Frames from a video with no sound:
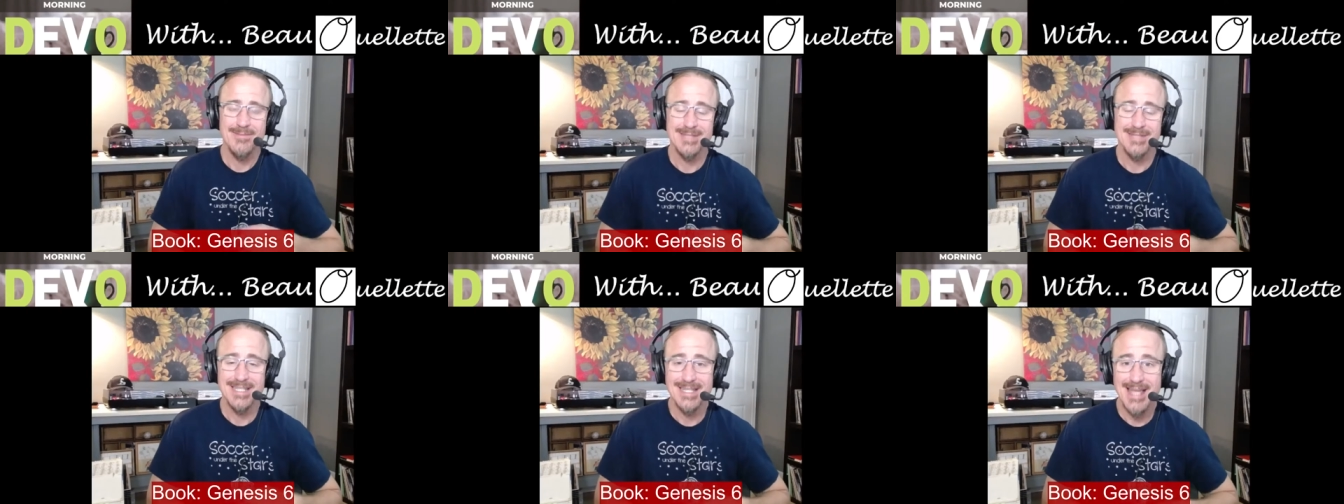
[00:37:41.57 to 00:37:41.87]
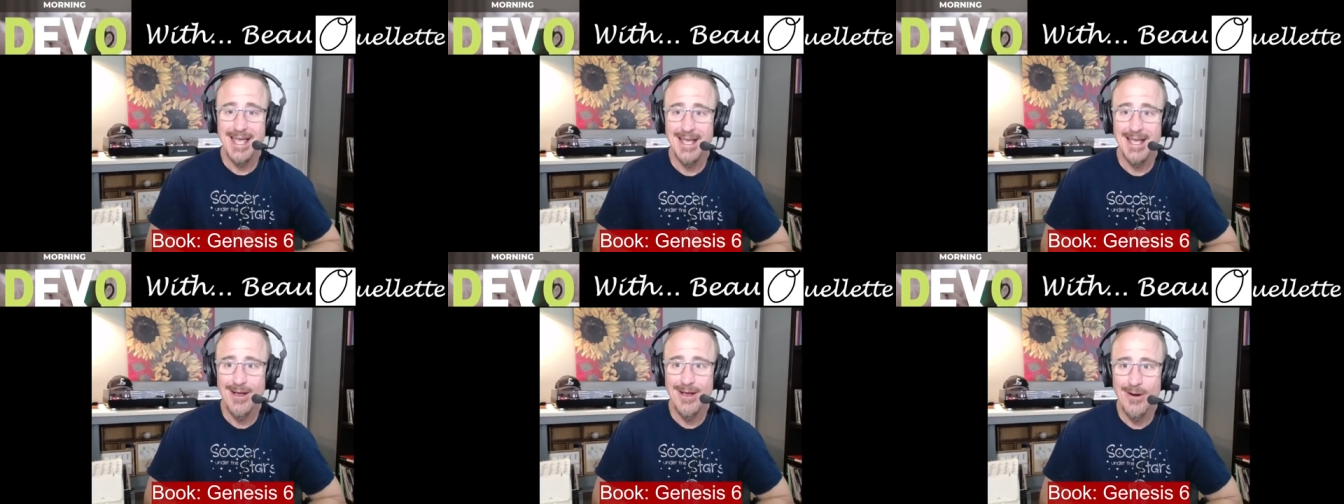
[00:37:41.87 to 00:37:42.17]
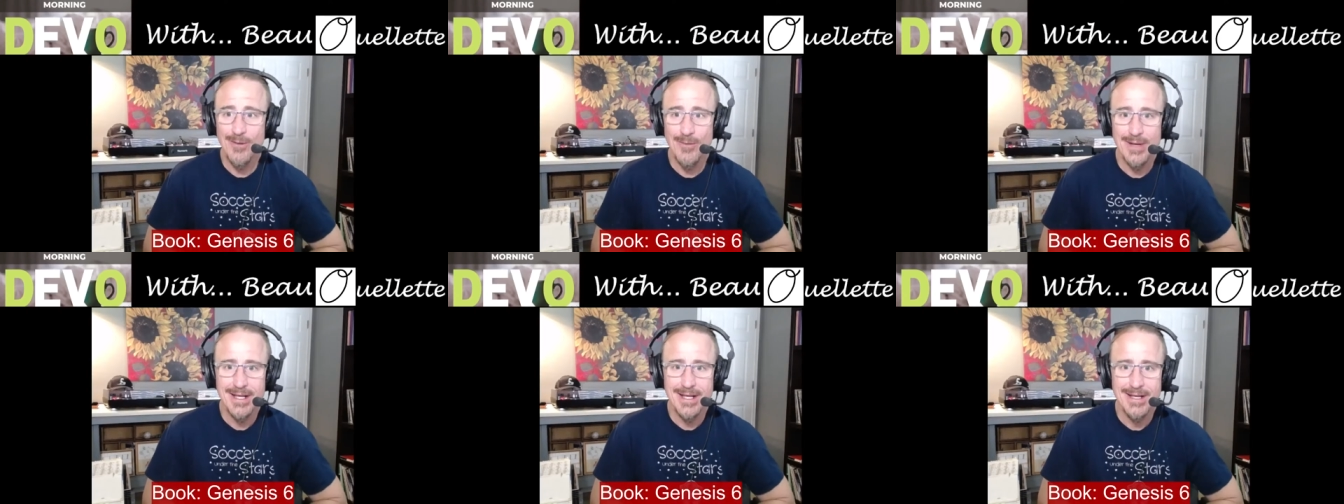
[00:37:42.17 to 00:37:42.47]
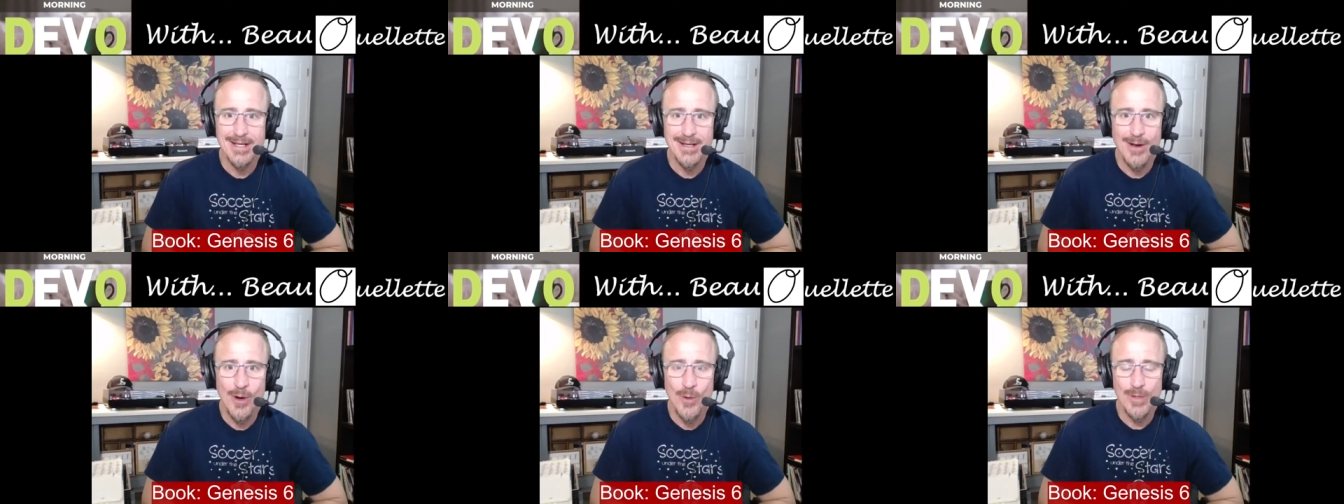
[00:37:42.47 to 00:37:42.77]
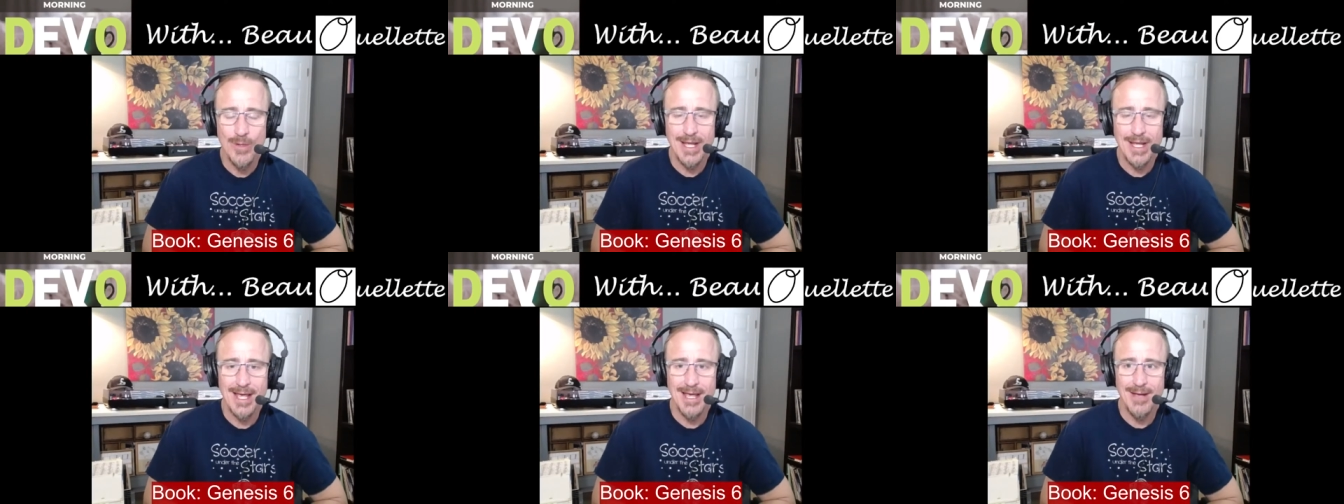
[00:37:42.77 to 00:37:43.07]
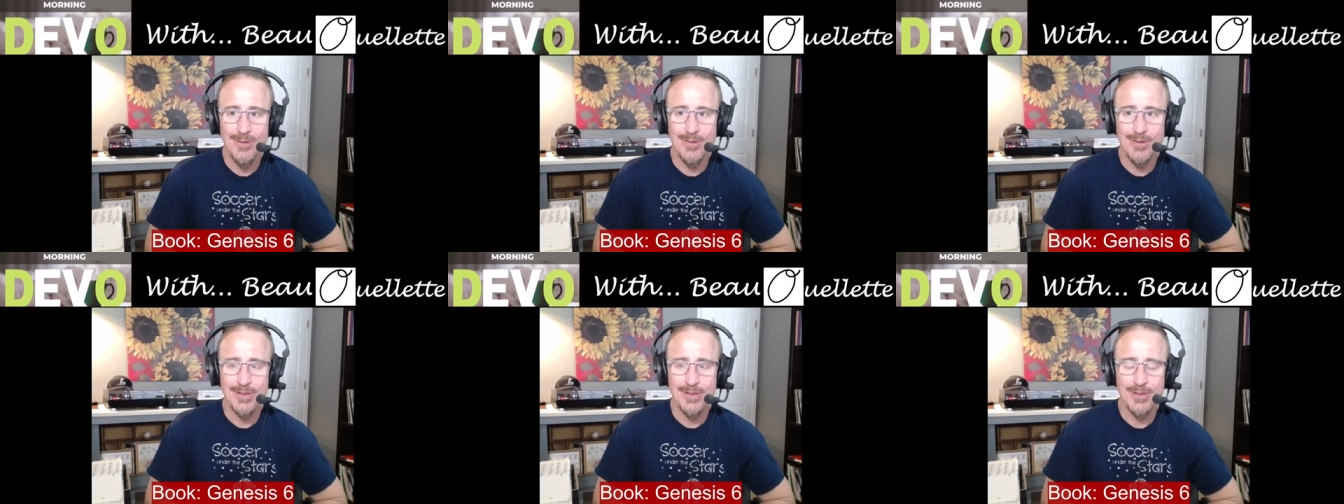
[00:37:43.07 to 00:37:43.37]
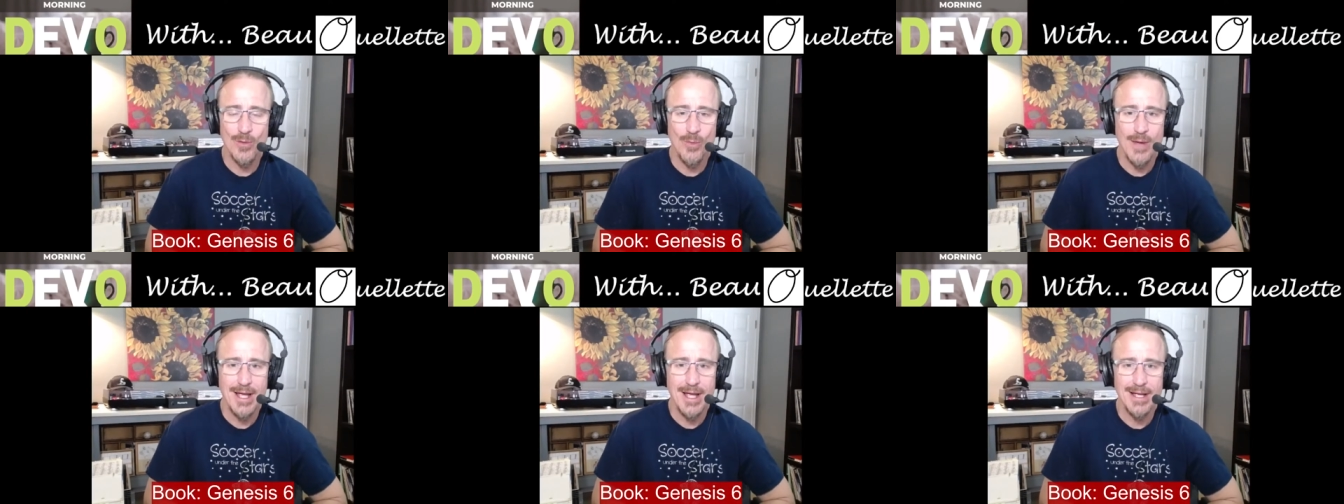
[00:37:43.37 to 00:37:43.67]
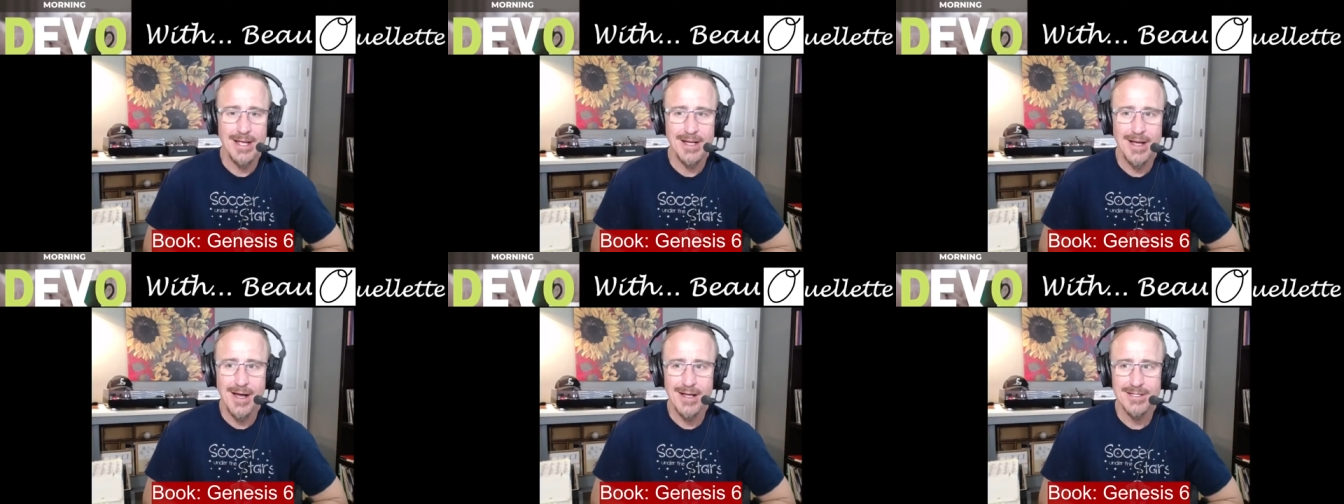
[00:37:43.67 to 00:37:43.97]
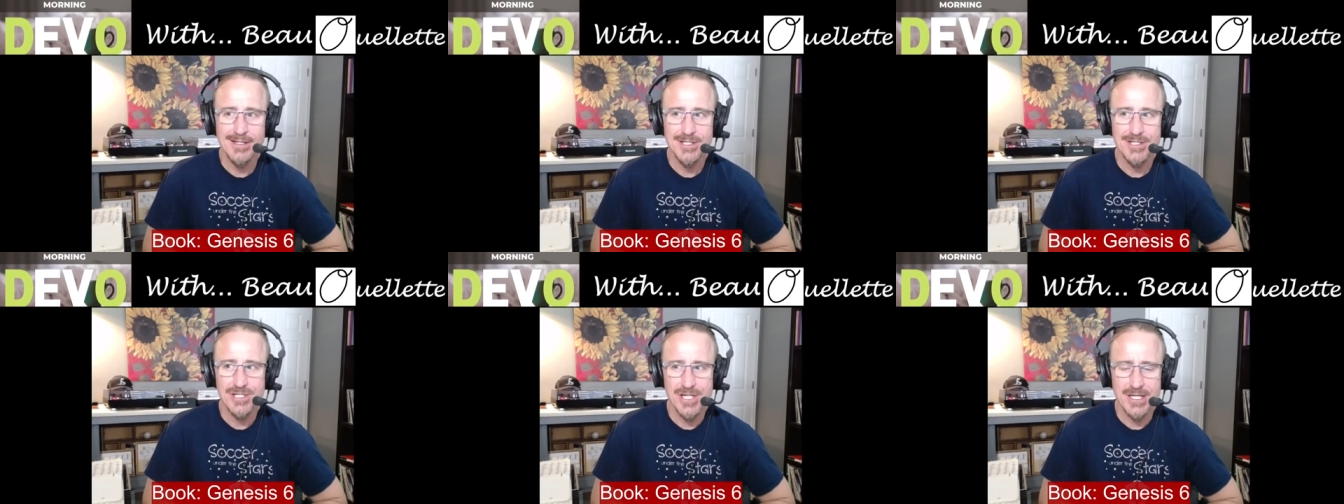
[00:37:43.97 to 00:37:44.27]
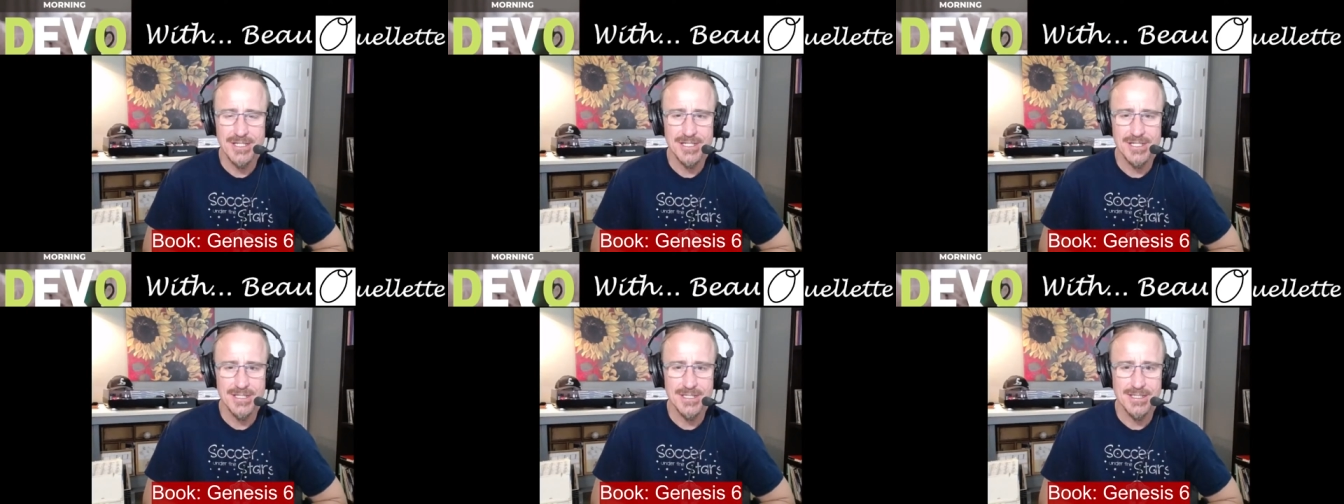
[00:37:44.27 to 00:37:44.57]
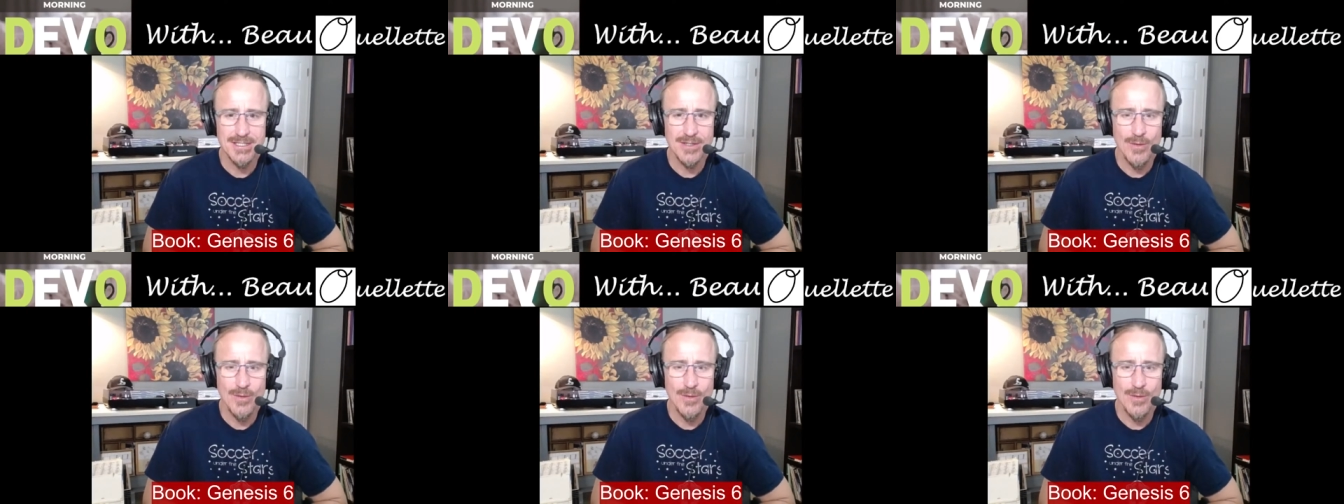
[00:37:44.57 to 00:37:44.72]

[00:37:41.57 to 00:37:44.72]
today, are we okay with the way God judges,